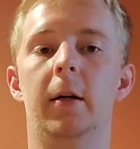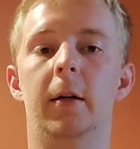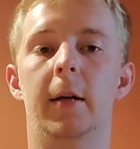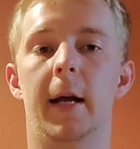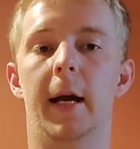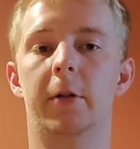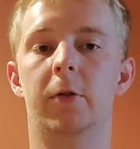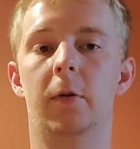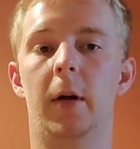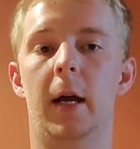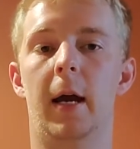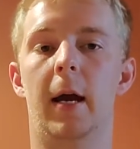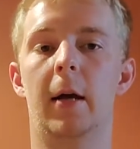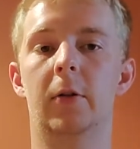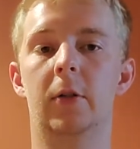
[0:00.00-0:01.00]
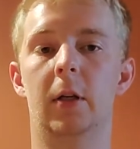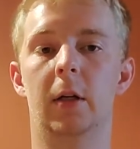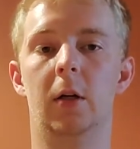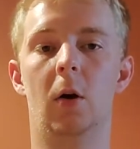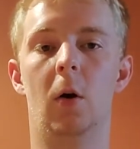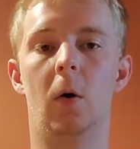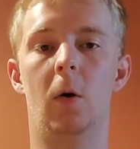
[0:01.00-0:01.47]
natural gas and
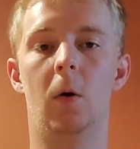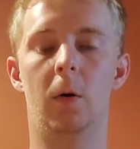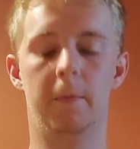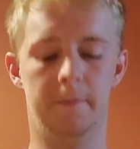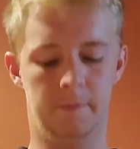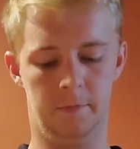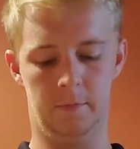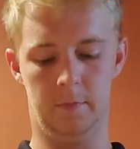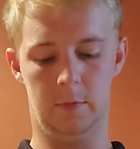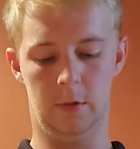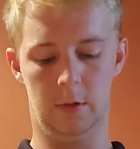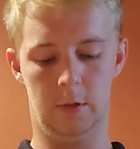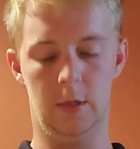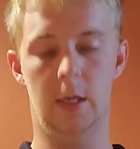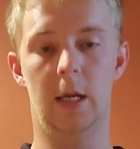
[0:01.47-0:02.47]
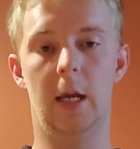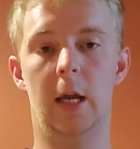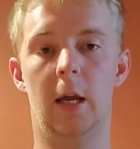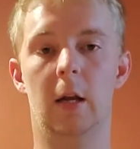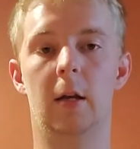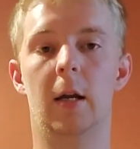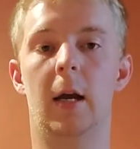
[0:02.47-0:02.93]
coal,
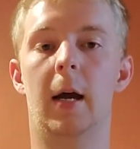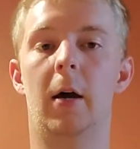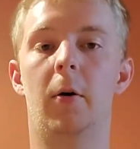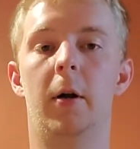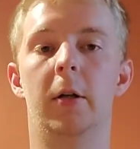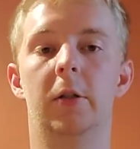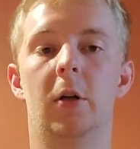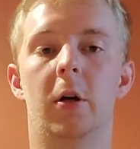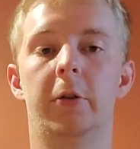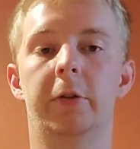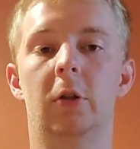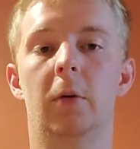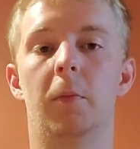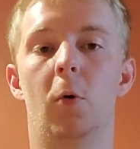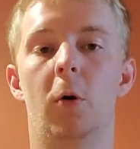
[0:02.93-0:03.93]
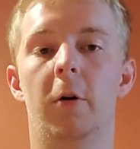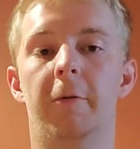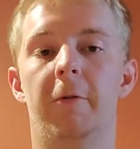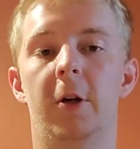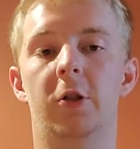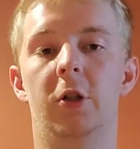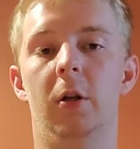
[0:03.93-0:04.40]
and how it is also more
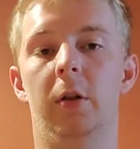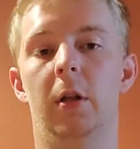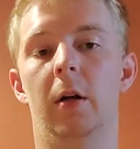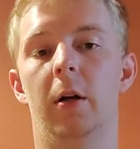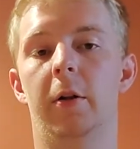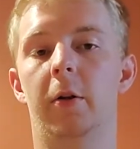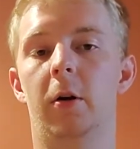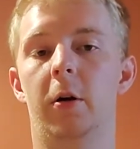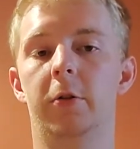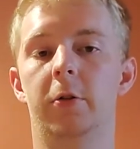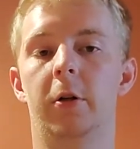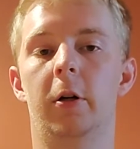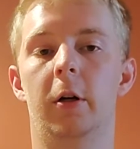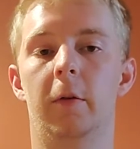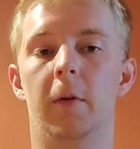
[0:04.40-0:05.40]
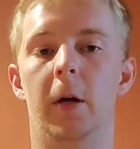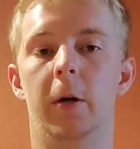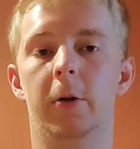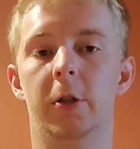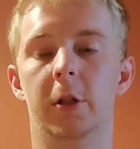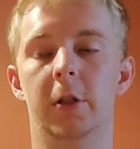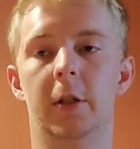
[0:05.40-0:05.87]
efficient than other alternative
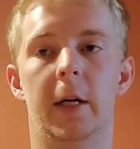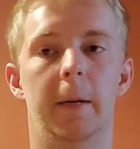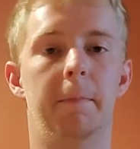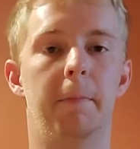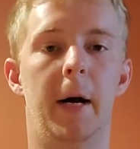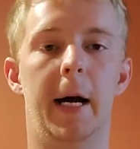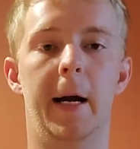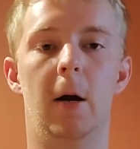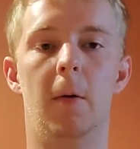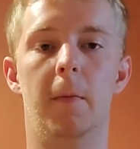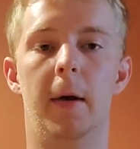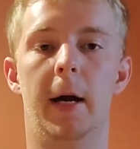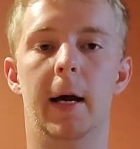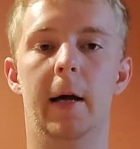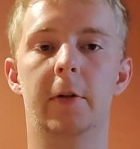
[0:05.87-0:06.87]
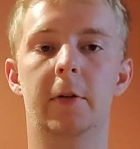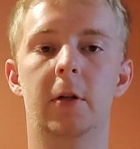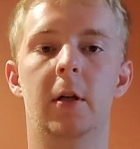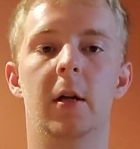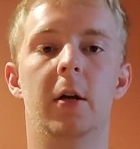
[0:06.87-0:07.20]
energies like biomass,